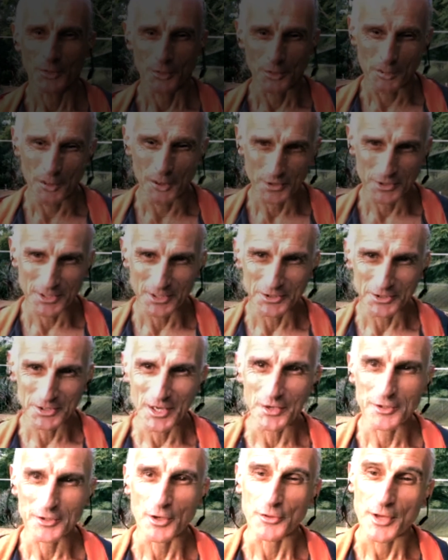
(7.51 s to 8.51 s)
Good morning,
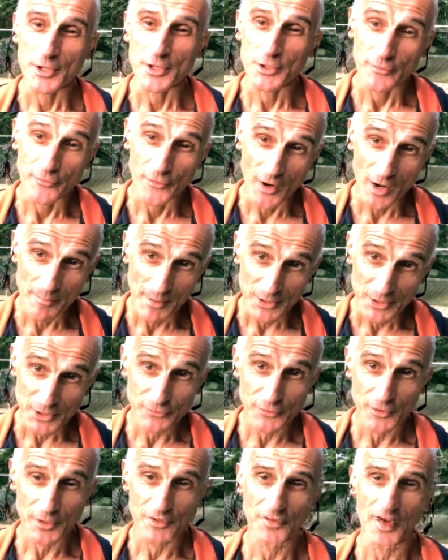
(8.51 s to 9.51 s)
Santiago. Thank you very
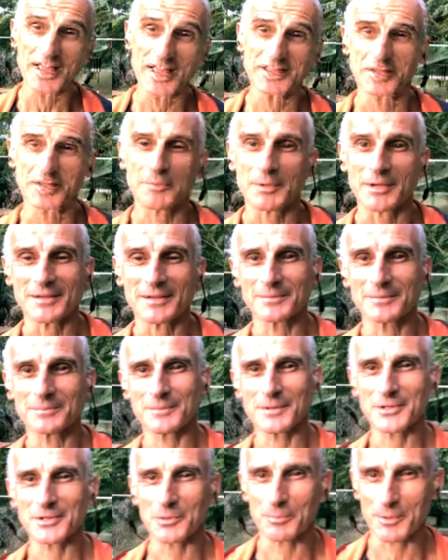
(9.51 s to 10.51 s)
much for inviting me.
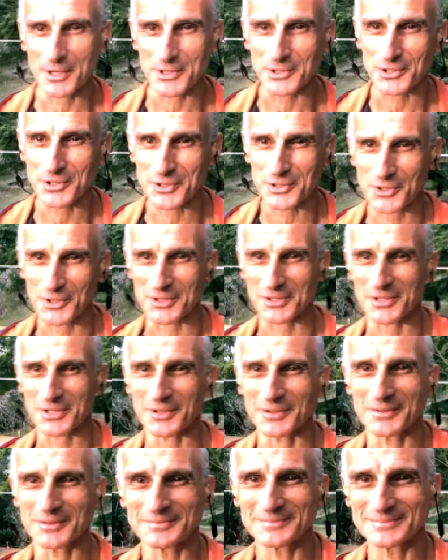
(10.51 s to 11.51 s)
It's a pleasure to talk to
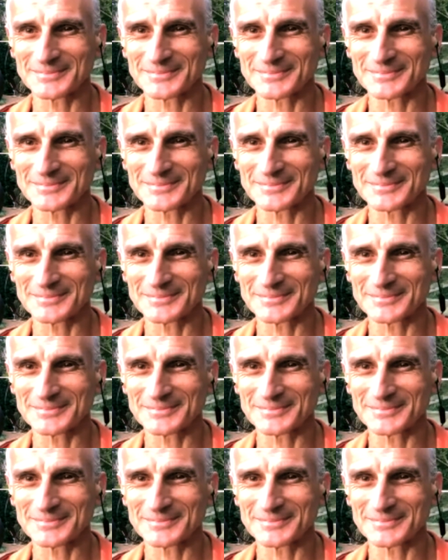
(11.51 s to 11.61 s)
you.